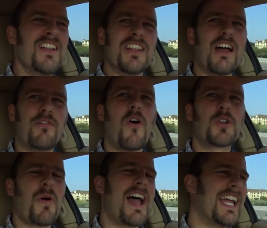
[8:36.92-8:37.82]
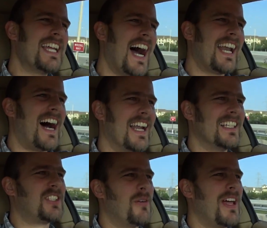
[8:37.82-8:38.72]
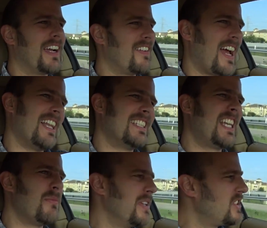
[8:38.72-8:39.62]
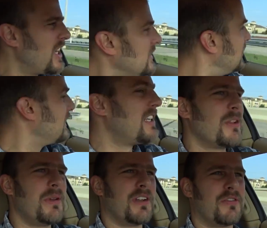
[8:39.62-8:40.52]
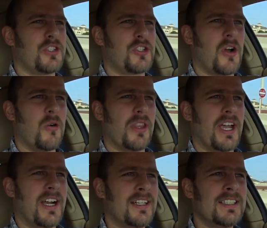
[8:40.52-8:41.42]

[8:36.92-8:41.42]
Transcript: The Volkswagen got on it, so I'm like, okay, let's give it just a little bit of a show there.